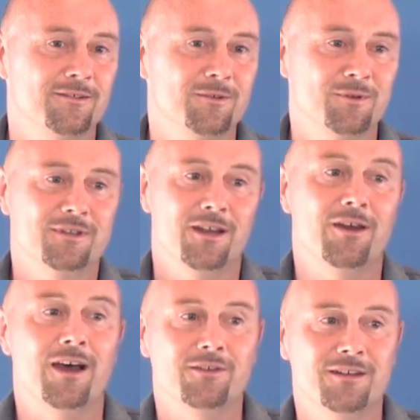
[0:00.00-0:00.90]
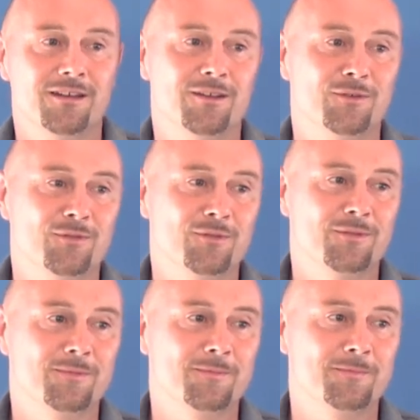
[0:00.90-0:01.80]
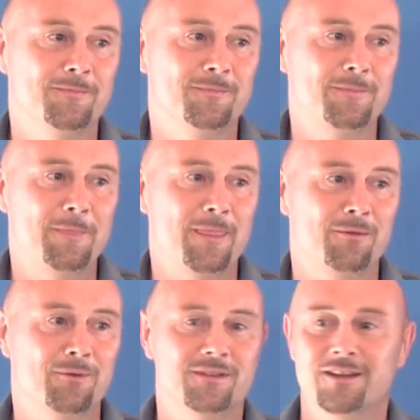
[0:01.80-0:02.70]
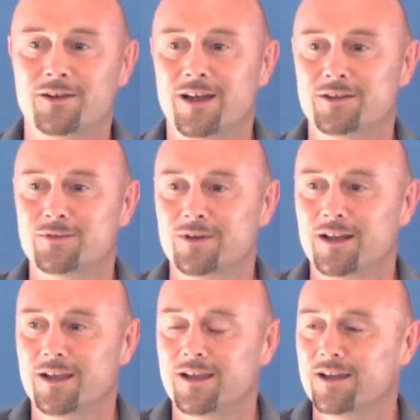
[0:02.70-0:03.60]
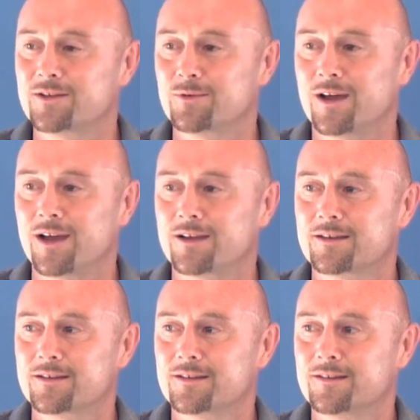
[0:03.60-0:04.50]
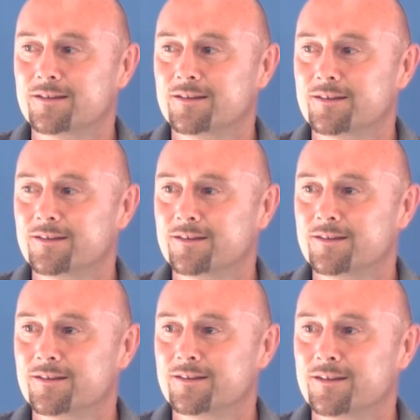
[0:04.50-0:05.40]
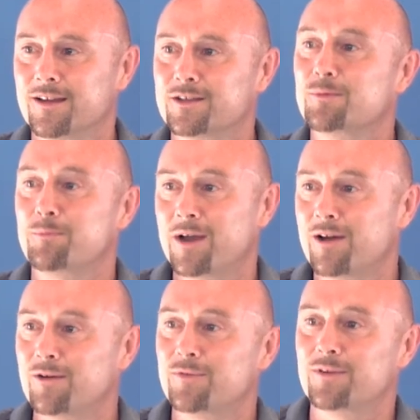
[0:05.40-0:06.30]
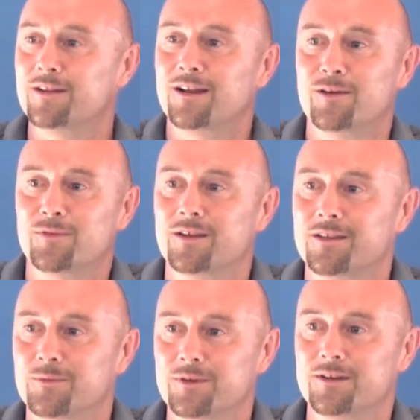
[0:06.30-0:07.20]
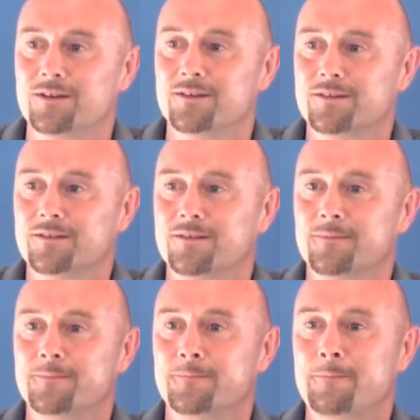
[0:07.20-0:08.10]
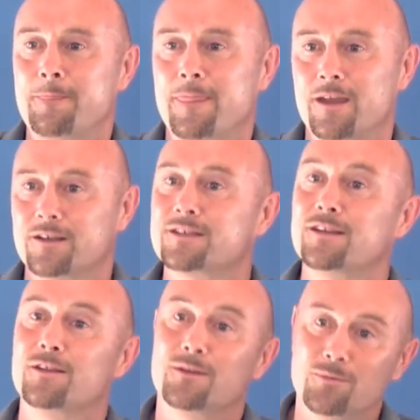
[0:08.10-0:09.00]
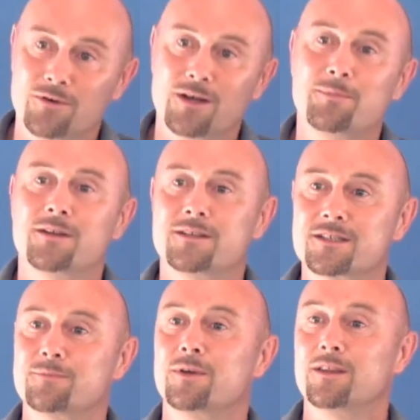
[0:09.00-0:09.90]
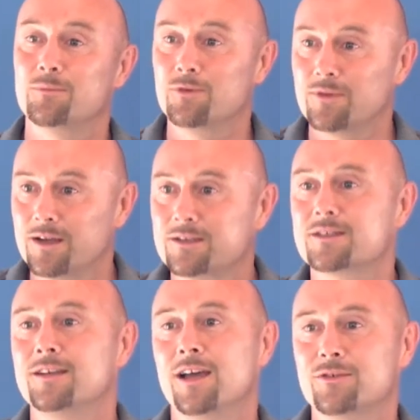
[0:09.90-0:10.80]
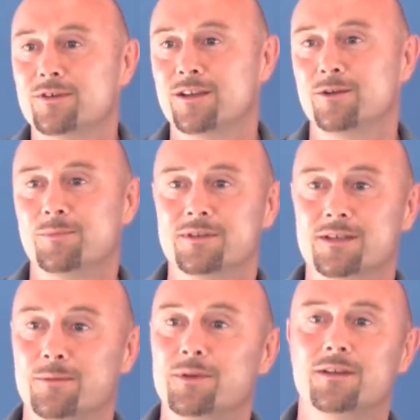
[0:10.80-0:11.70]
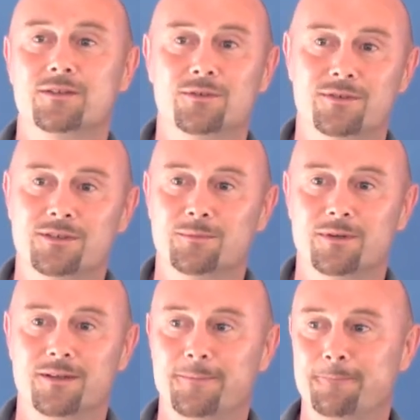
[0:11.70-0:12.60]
We want to know how to live. We want to know how to relate, how to act, how to be powerful and loving in the world. And I see that the more I participate, the more that just naturally opens up inexhaustibly.